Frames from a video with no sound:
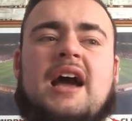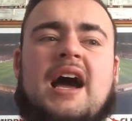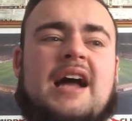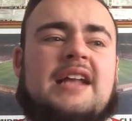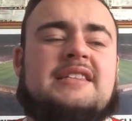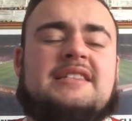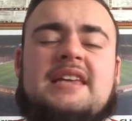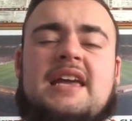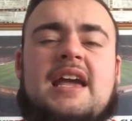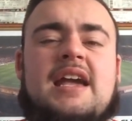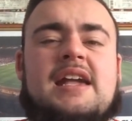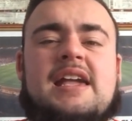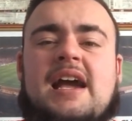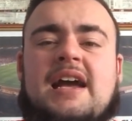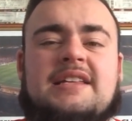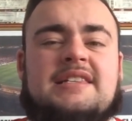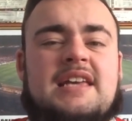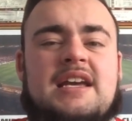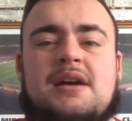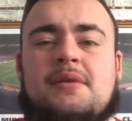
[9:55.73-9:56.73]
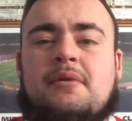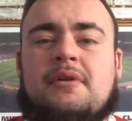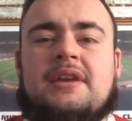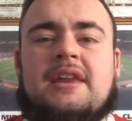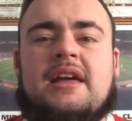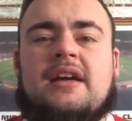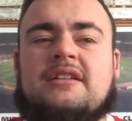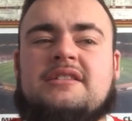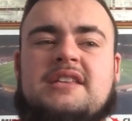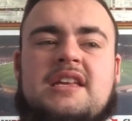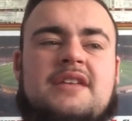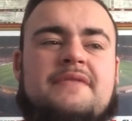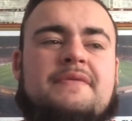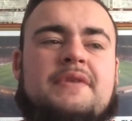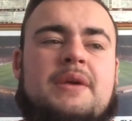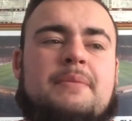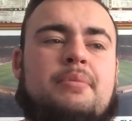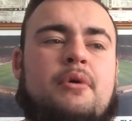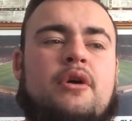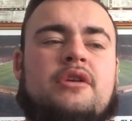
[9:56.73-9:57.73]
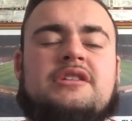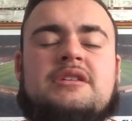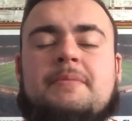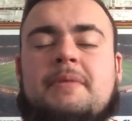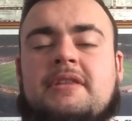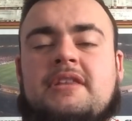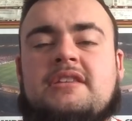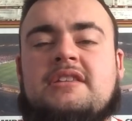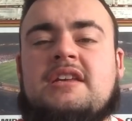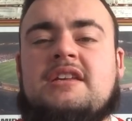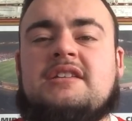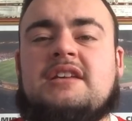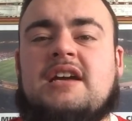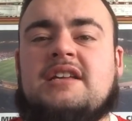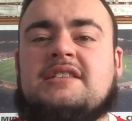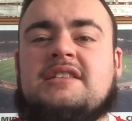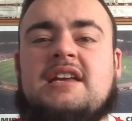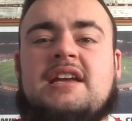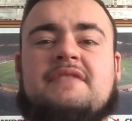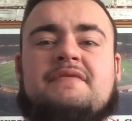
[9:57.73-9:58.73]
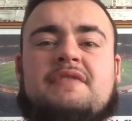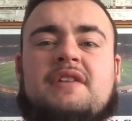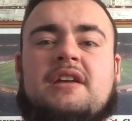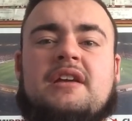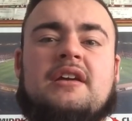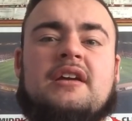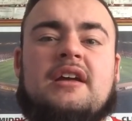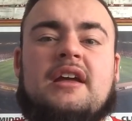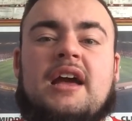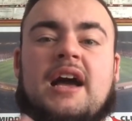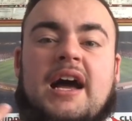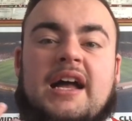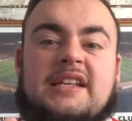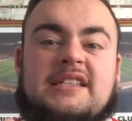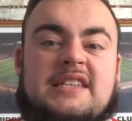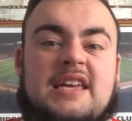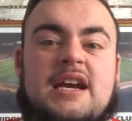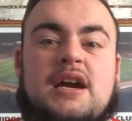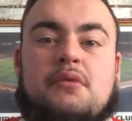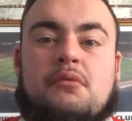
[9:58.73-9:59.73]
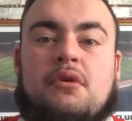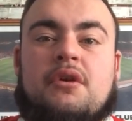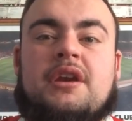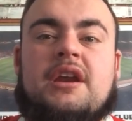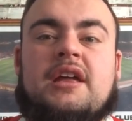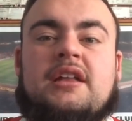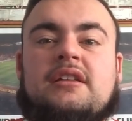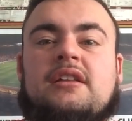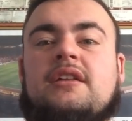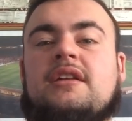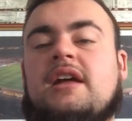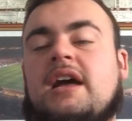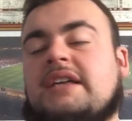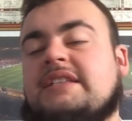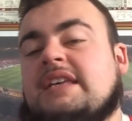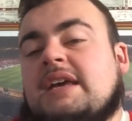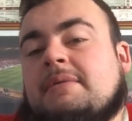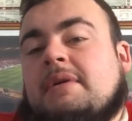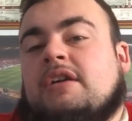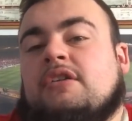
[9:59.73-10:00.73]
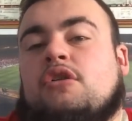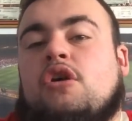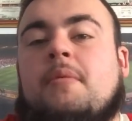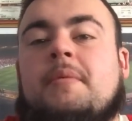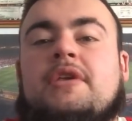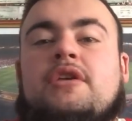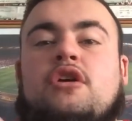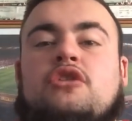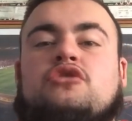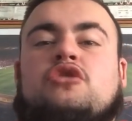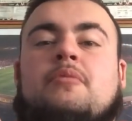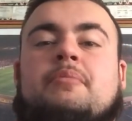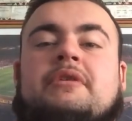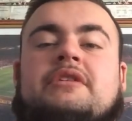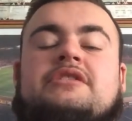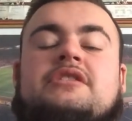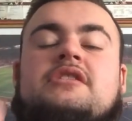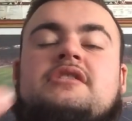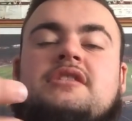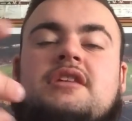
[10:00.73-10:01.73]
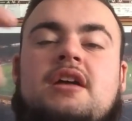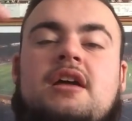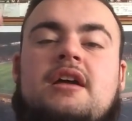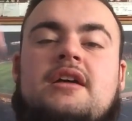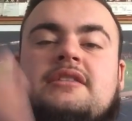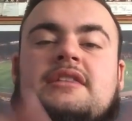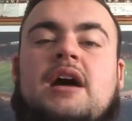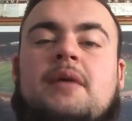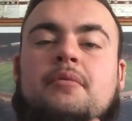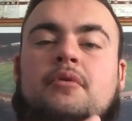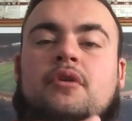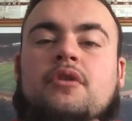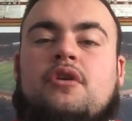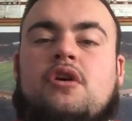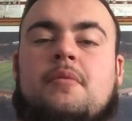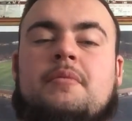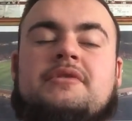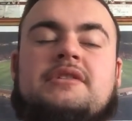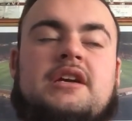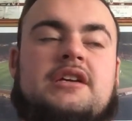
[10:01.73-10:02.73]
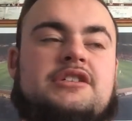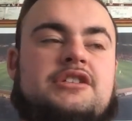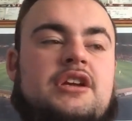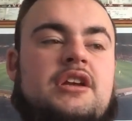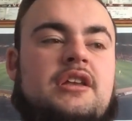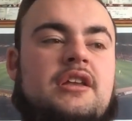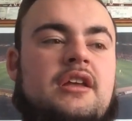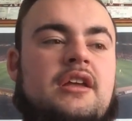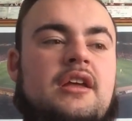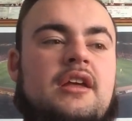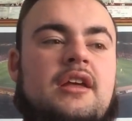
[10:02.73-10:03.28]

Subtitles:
I'd take it. I'd take a 1-0. I'd take the 3 points. Come back to Teesside safely. I'd take a 1-0. I'd say, man, comment your score predictions down below in the comment section.